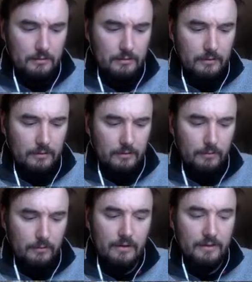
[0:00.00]
it's
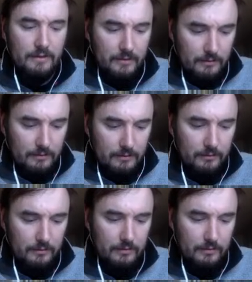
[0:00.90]
whale
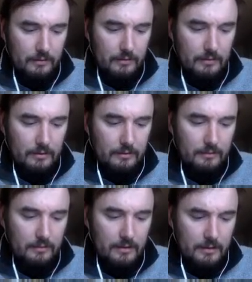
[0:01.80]
distance.
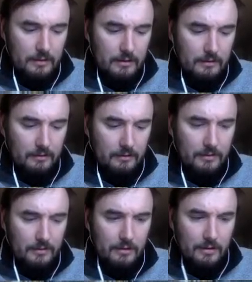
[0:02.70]
See what
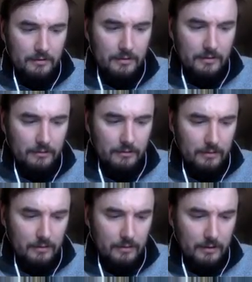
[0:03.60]
the U.S.
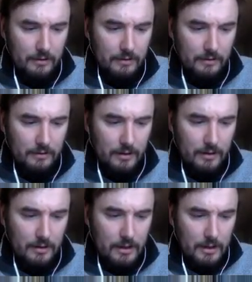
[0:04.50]
does.
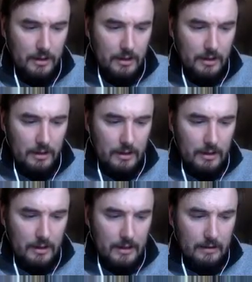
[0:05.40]
Curiosity.
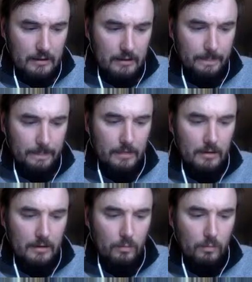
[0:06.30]

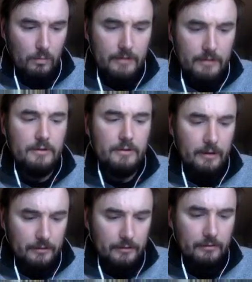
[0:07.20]

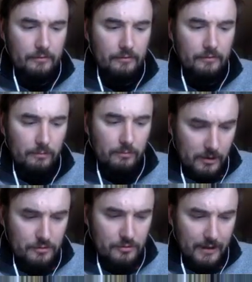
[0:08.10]
100 yards from
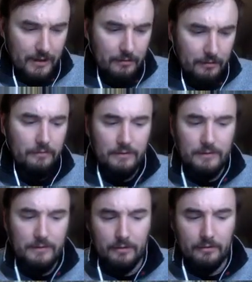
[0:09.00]
large whales,
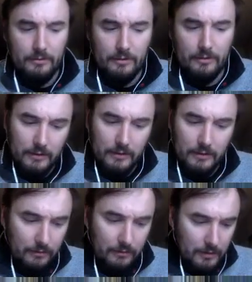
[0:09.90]
50 yards from
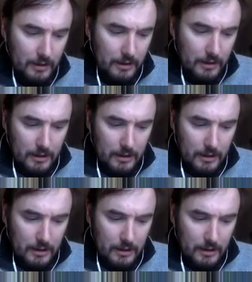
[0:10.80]
dolphins.